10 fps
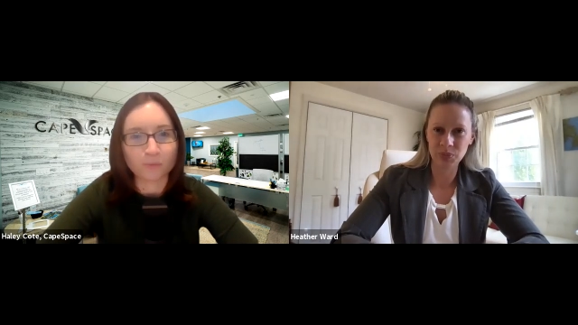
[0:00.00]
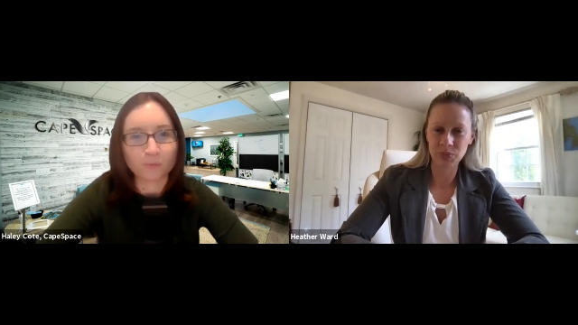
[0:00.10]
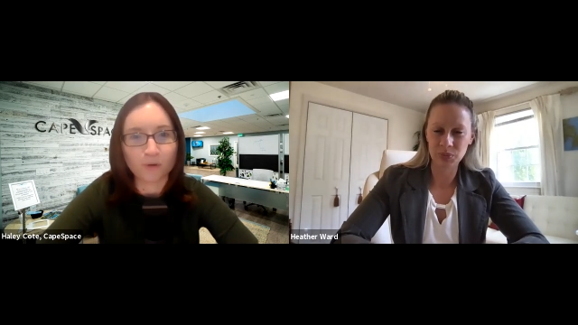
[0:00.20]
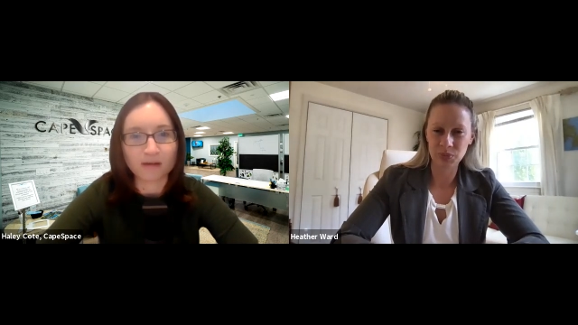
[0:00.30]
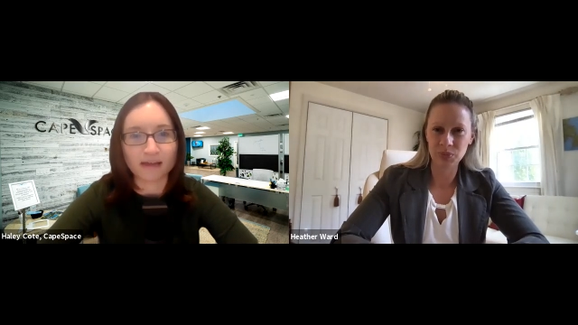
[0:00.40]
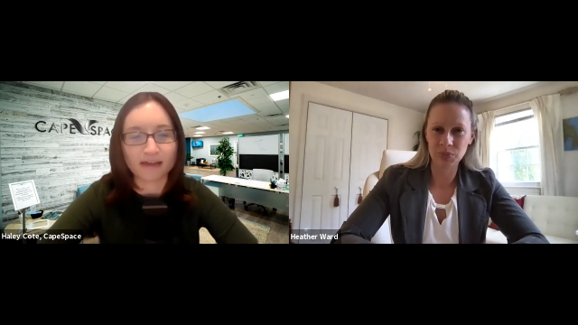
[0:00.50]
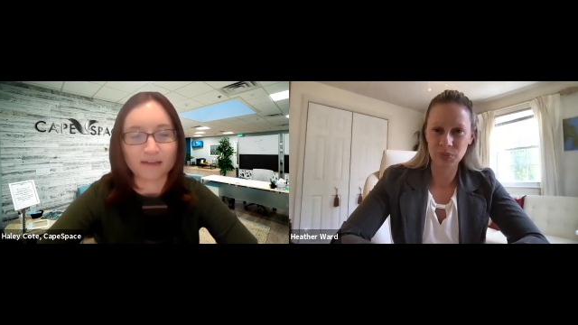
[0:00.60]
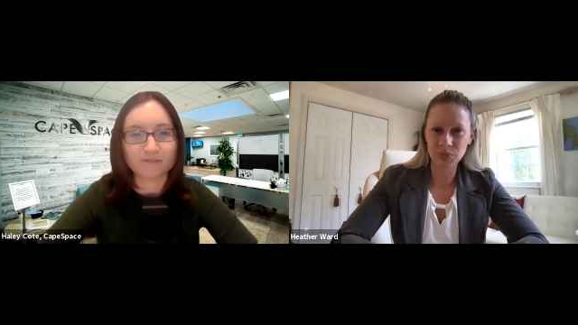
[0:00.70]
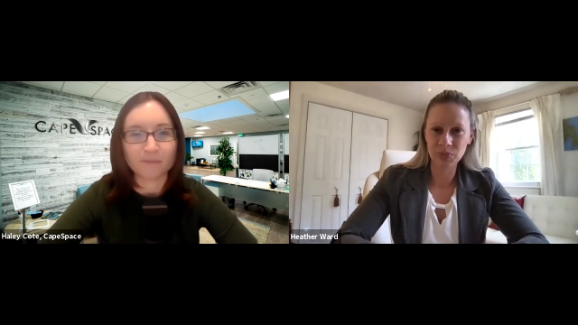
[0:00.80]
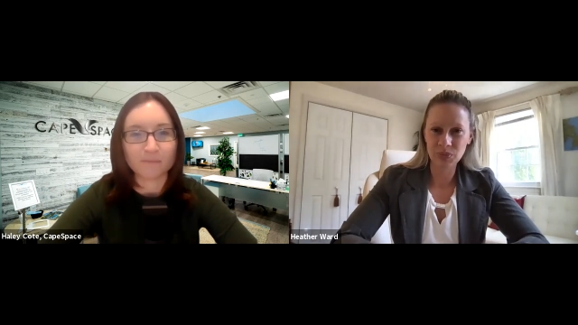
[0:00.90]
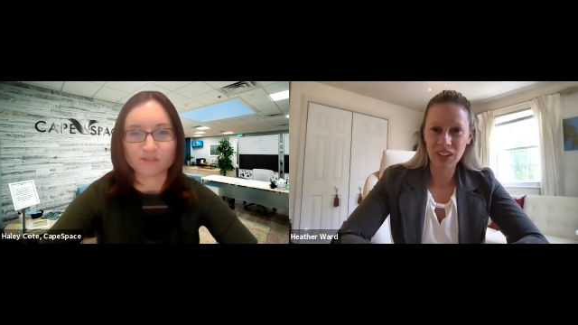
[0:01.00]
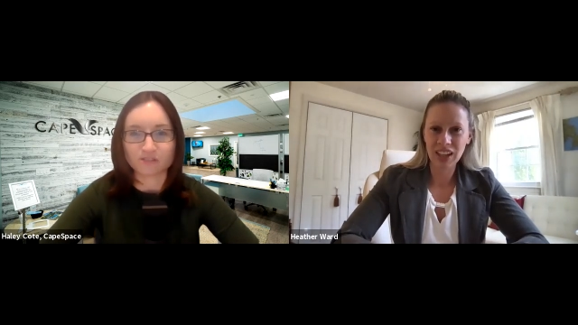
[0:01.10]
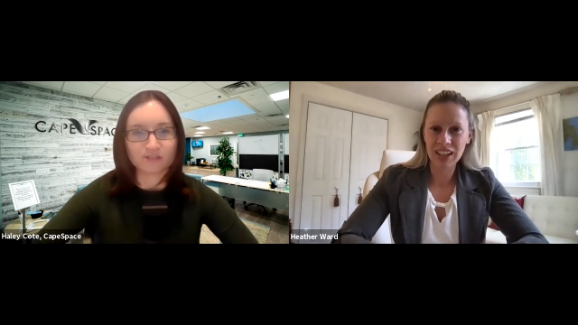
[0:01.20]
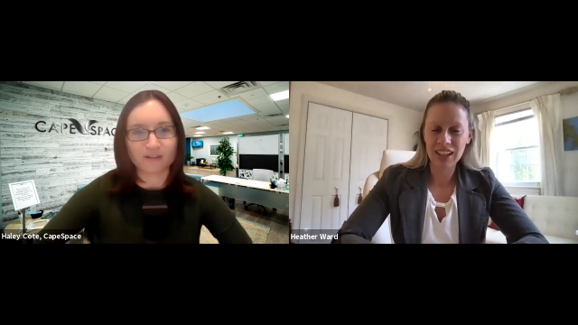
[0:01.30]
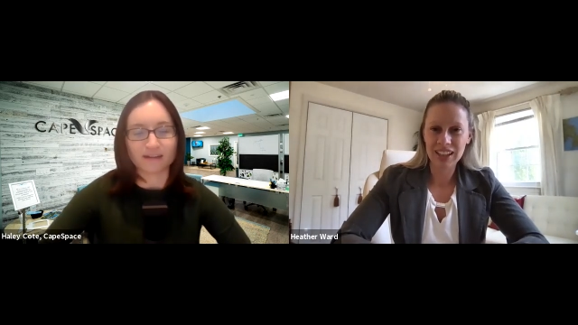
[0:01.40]
Speaker 1: your work life and maybe
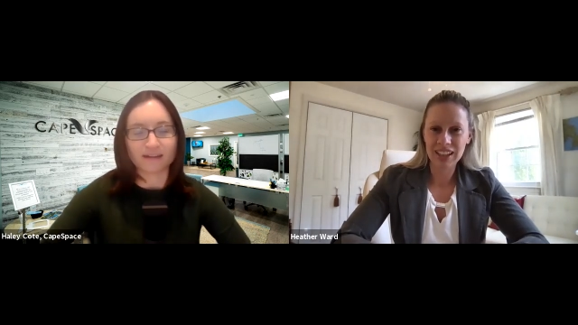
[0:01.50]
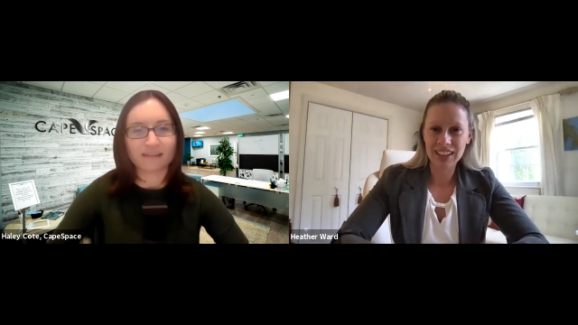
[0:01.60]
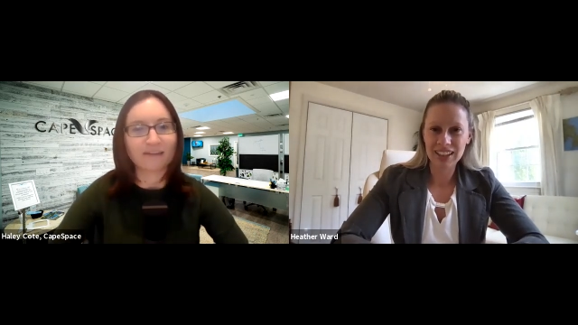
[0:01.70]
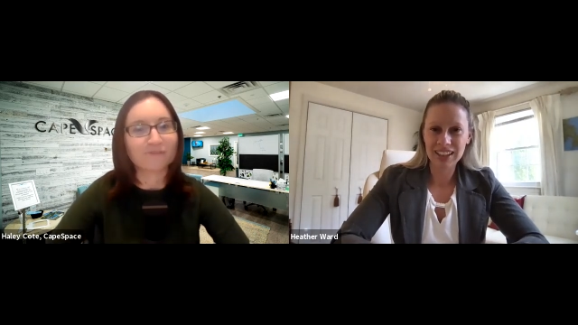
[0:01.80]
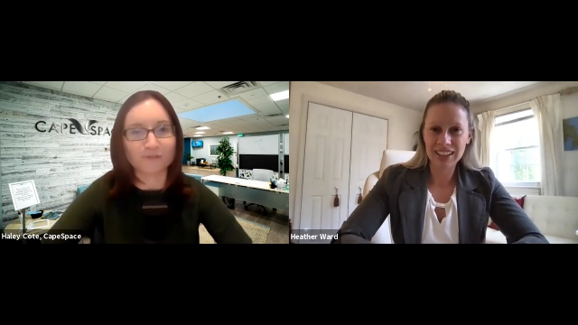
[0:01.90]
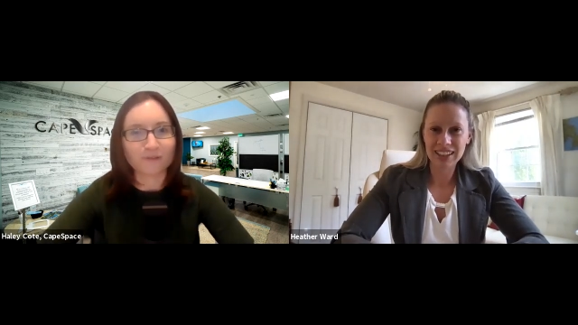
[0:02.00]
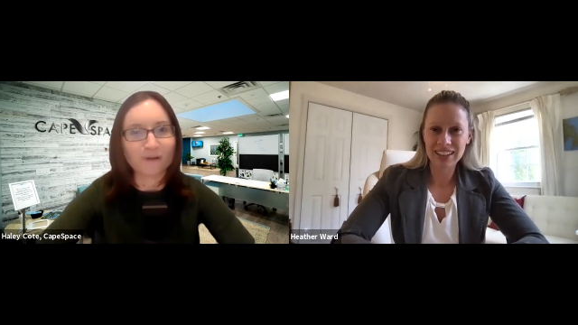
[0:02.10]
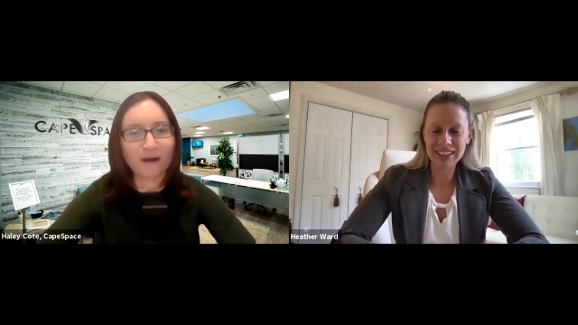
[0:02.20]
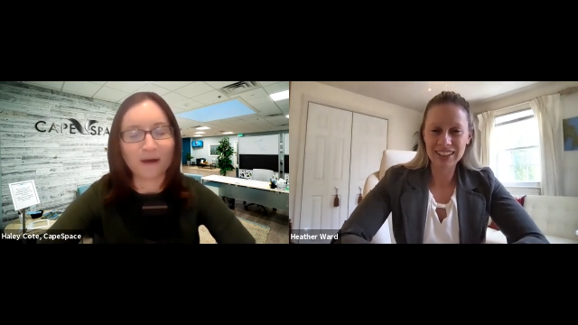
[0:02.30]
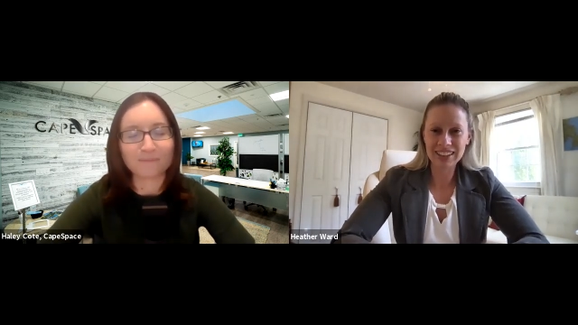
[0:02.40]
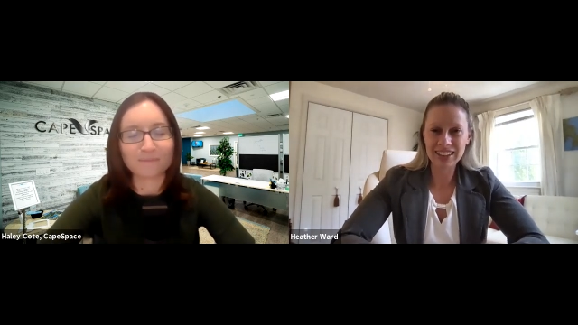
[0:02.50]
just your kind of life overall,